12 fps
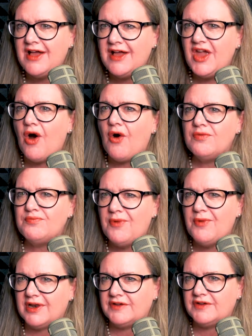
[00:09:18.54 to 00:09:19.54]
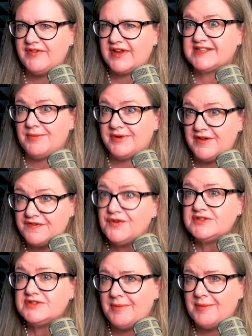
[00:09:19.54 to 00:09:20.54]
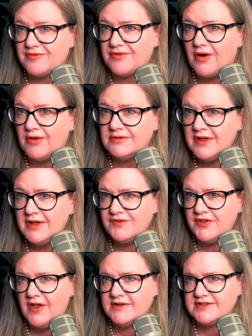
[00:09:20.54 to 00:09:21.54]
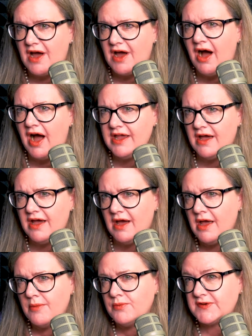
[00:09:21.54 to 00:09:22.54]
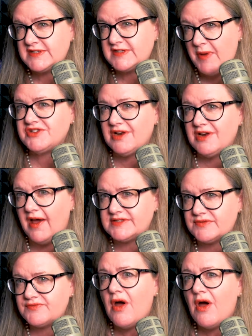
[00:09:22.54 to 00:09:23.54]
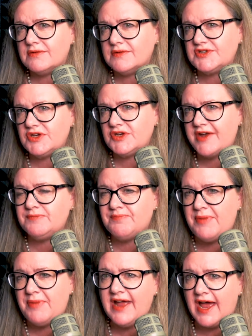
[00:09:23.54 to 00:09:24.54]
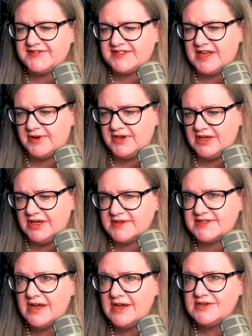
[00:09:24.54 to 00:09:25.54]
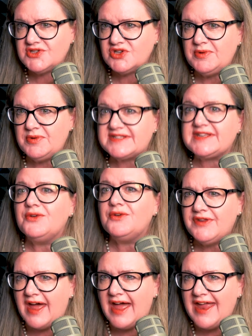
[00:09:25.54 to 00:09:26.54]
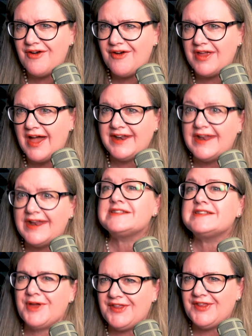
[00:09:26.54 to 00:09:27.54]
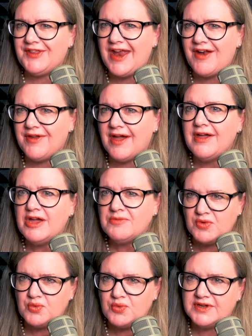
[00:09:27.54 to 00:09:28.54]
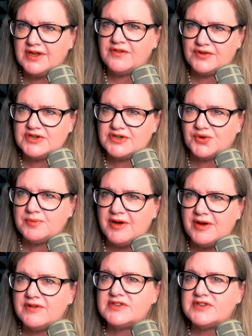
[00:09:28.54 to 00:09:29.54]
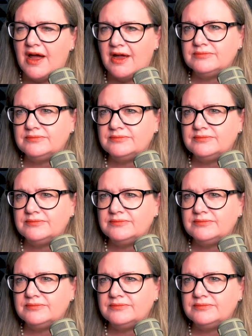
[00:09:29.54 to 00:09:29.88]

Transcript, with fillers: the old model of having somebody full time in a role for those higher, more specialized roles. You're actually better to have somebody who is super skilled in that area and an expert in that area, but working for a shorter period of time.